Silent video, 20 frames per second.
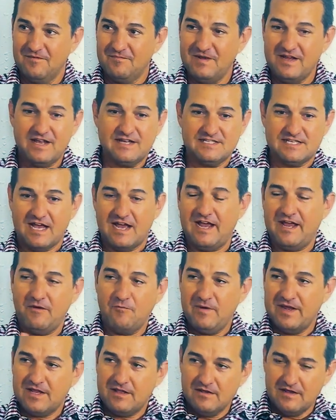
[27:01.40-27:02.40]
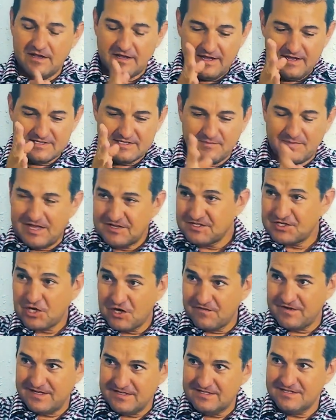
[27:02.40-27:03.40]
Because it's about
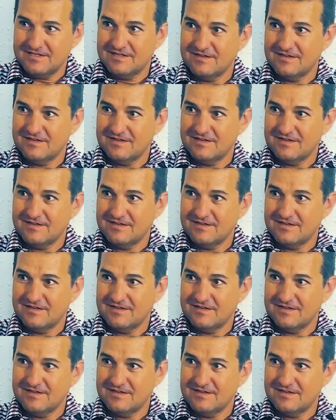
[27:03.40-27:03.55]
service.